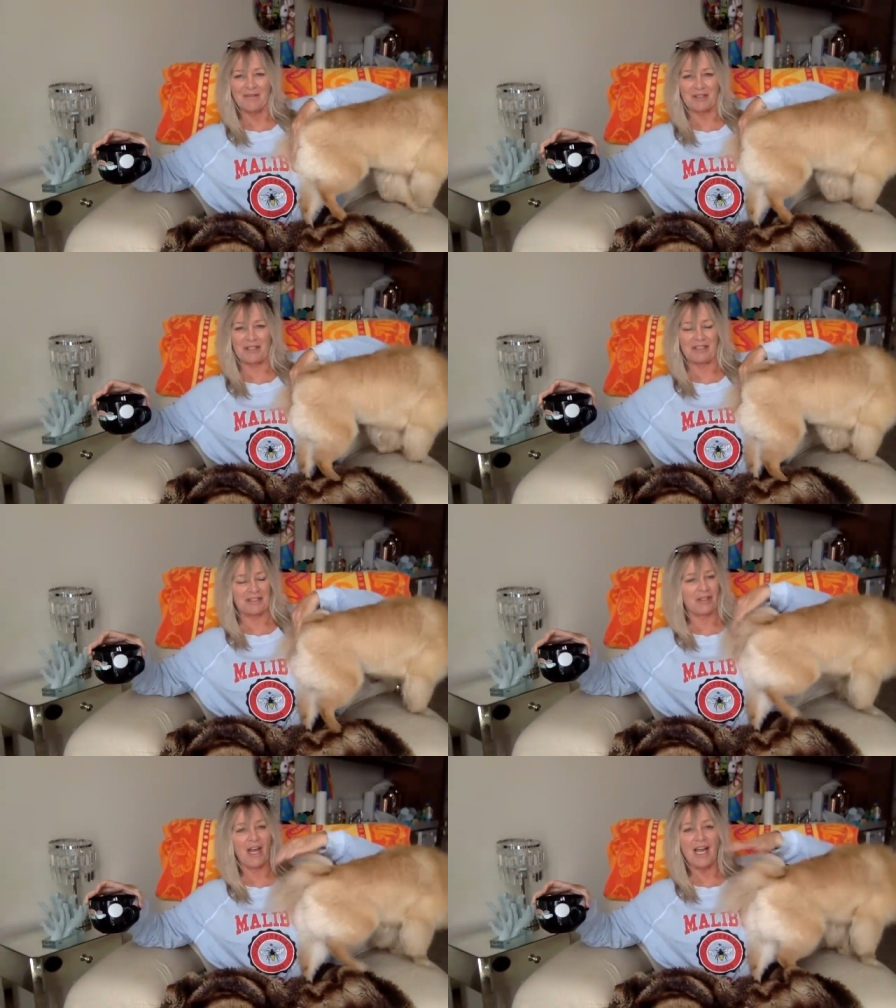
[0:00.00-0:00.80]
I was going to
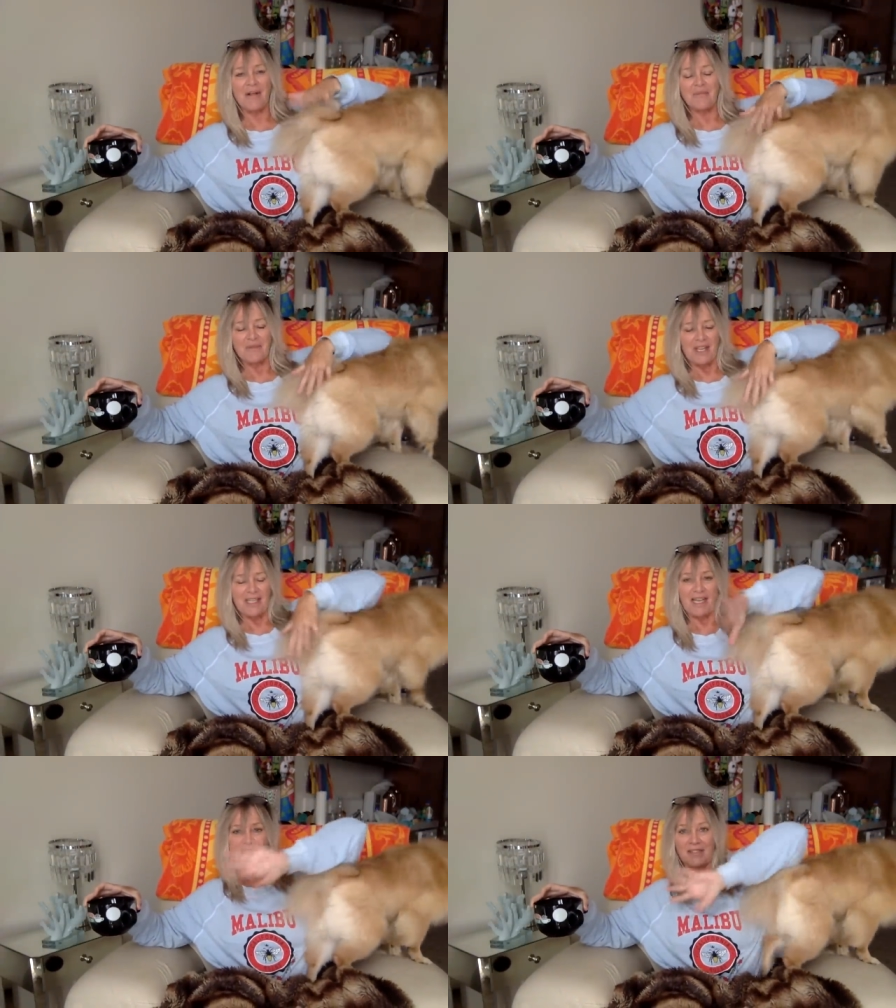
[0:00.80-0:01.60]
try
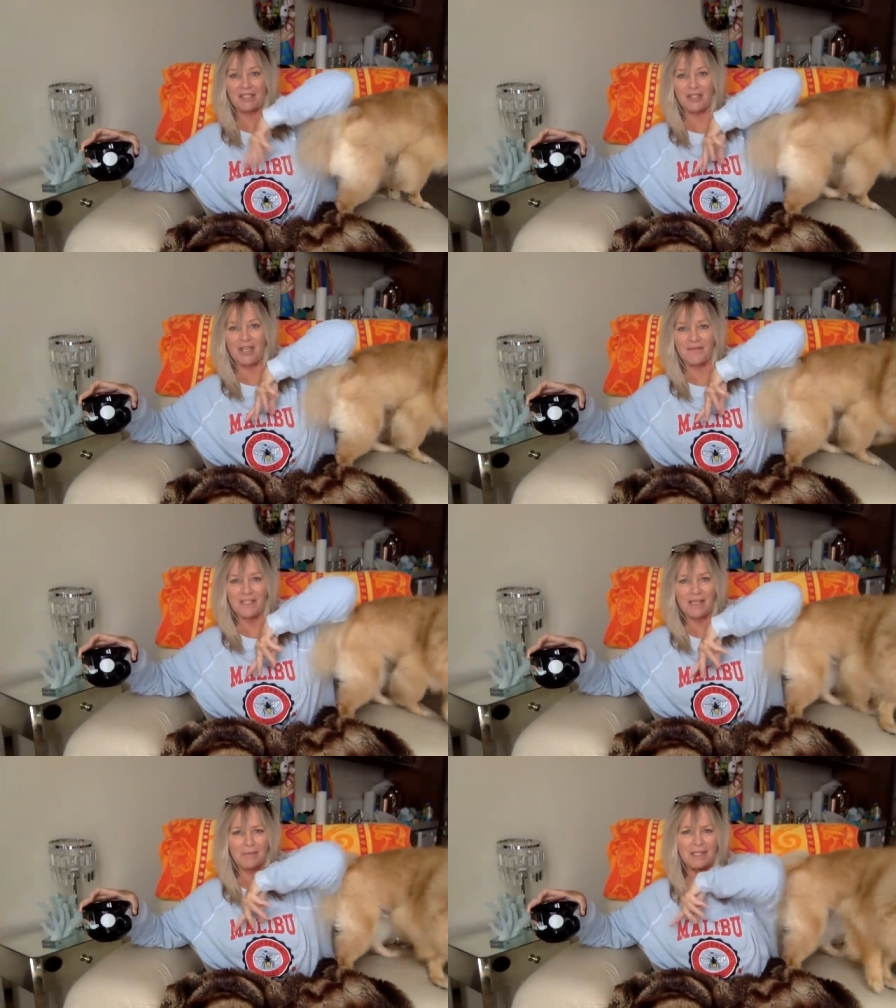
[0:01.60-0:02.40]
not have such a long
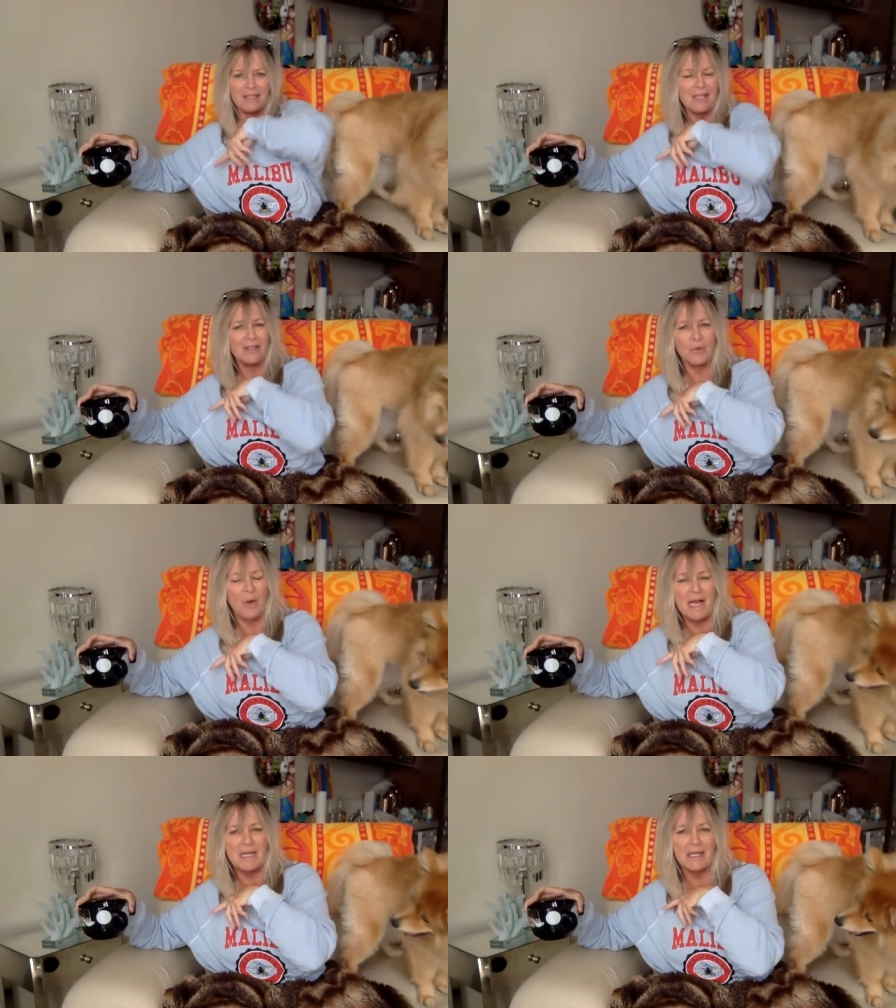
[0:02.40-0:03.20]
video because I don't know
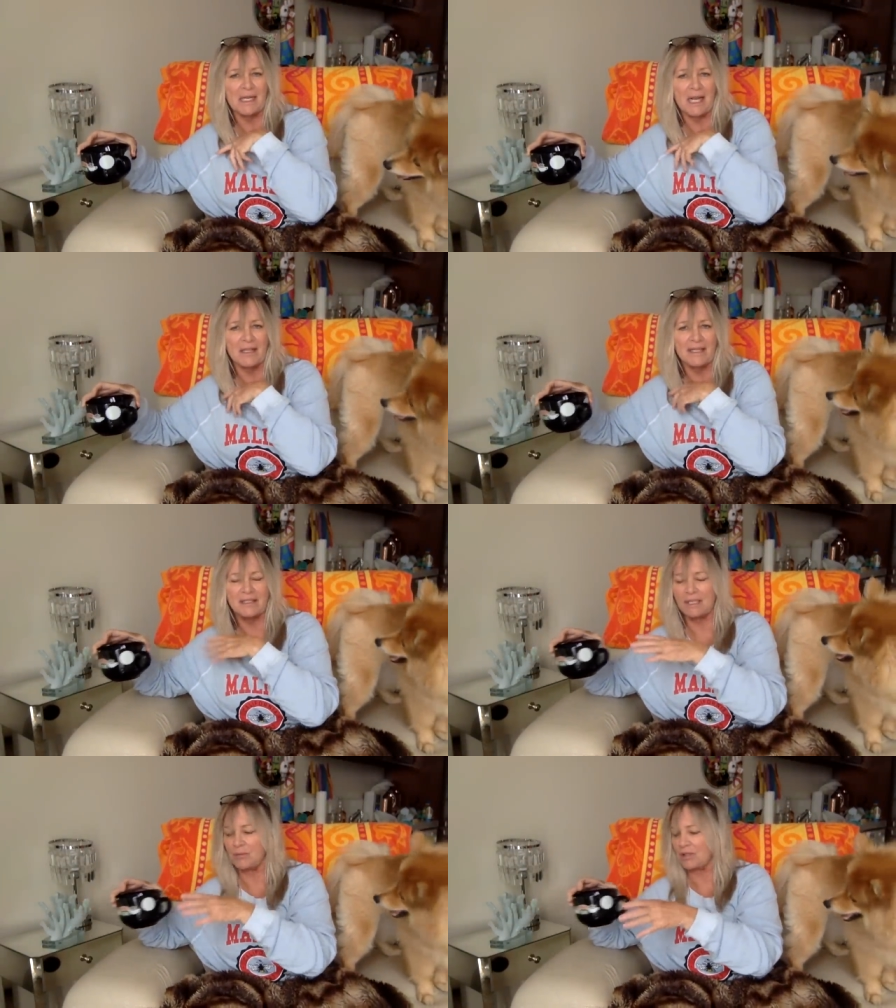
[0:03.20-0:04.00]
why I cut out
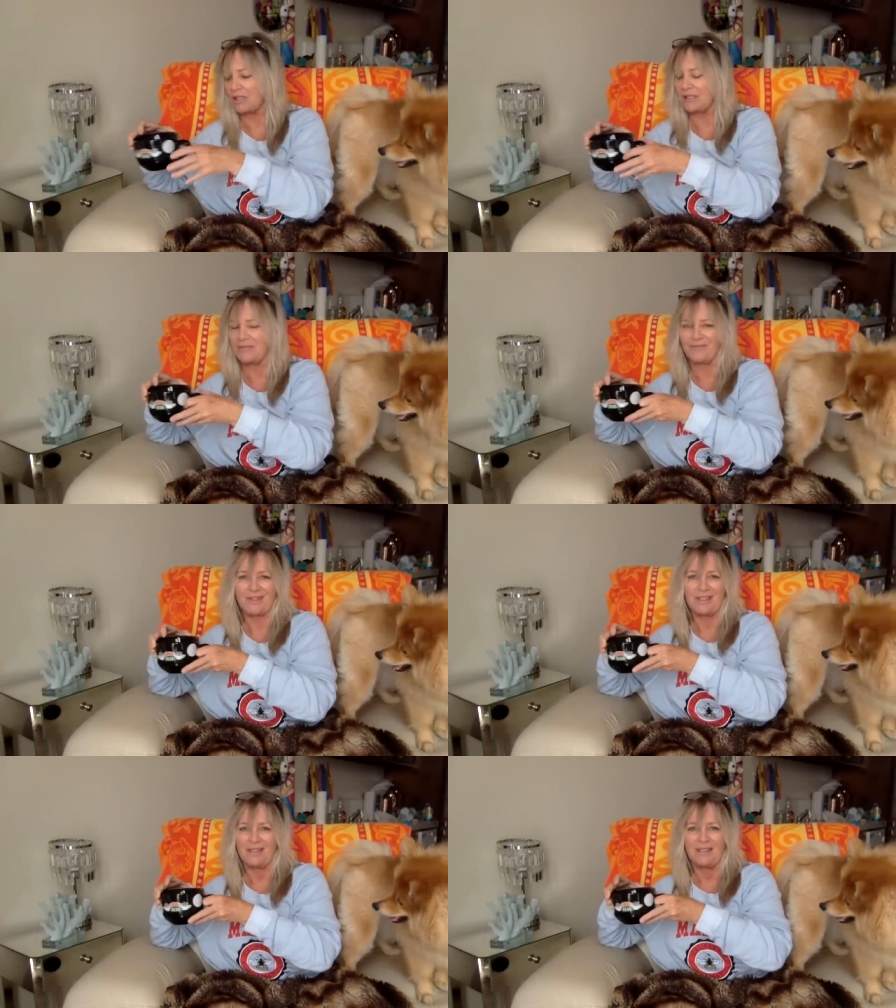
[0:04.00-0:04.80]
last time, you guys.
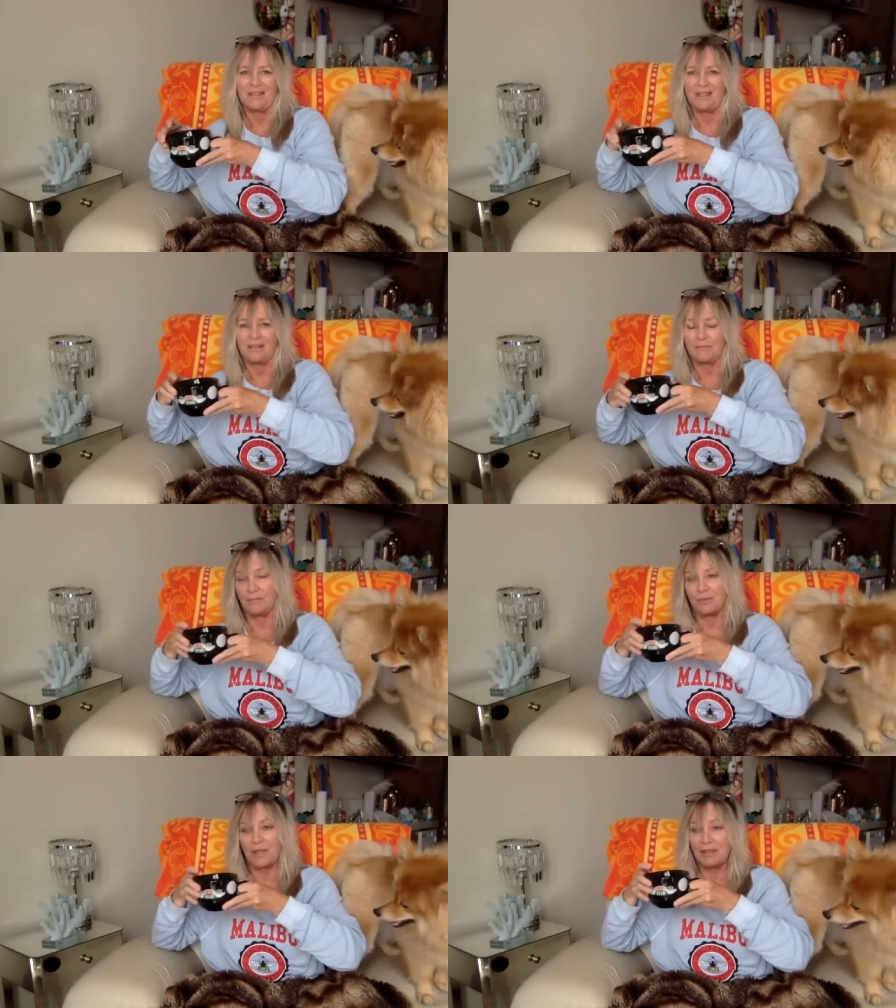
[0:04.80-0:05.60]

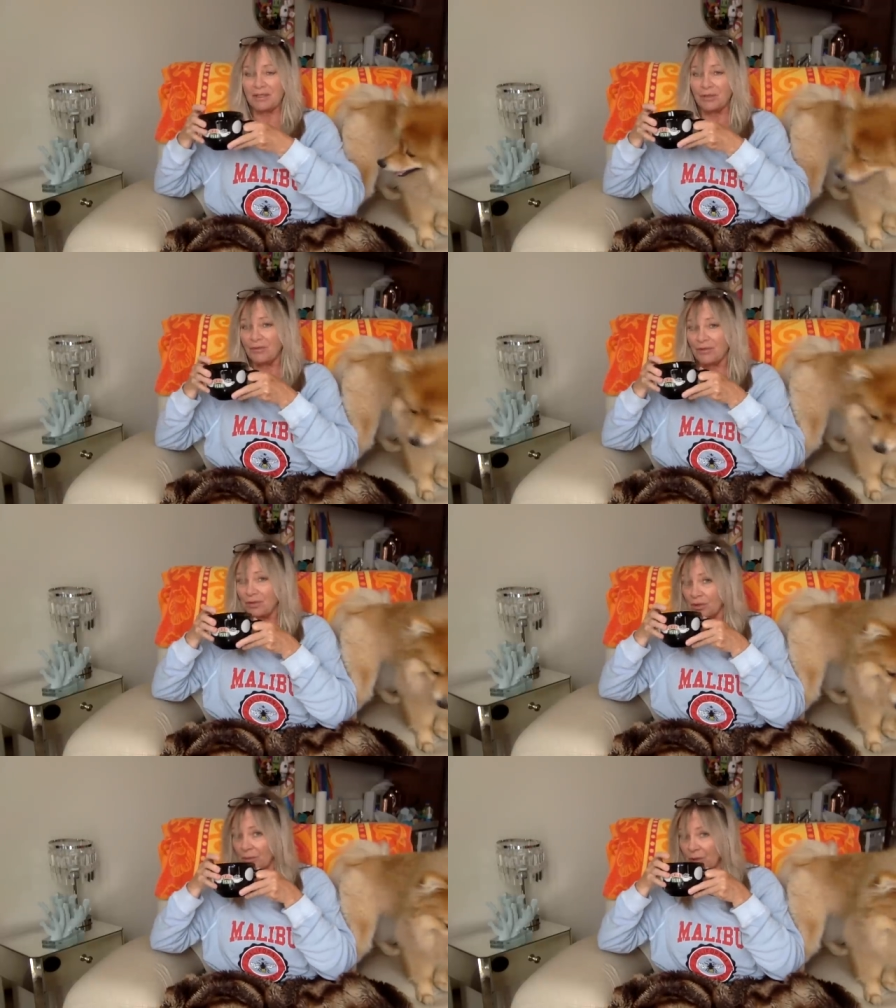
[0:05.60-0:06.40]
I'm probably due for a
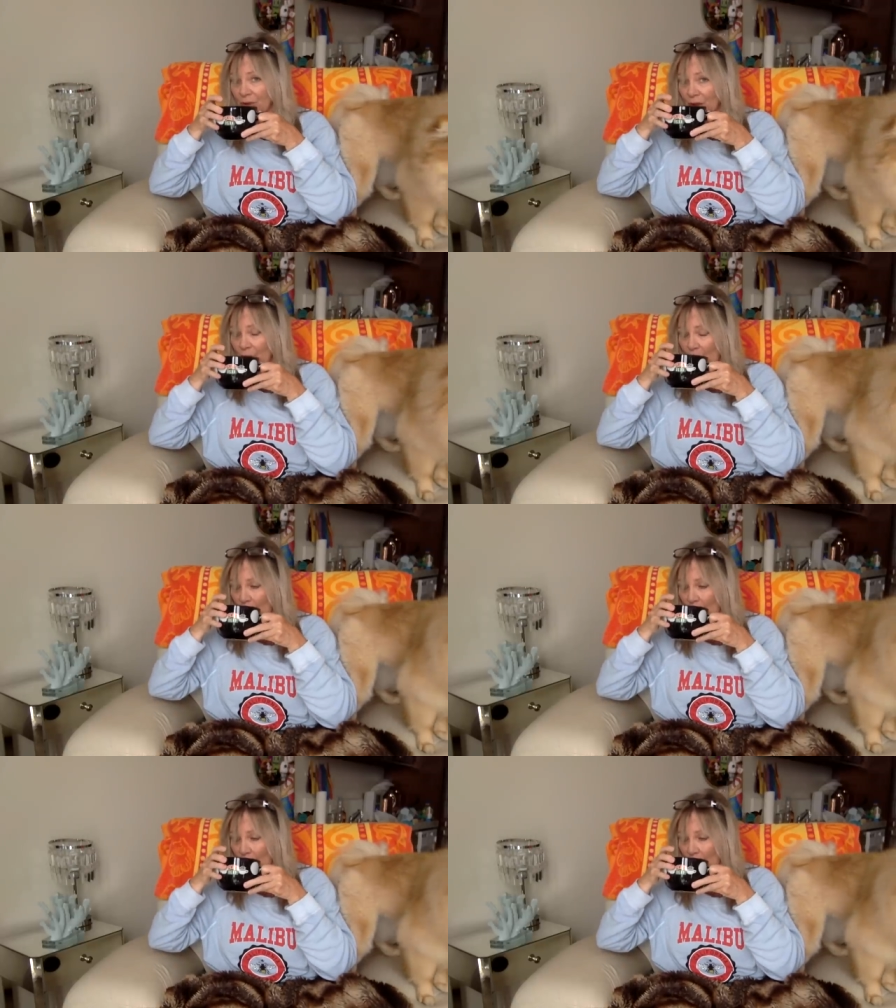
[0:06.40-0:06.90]
new computer.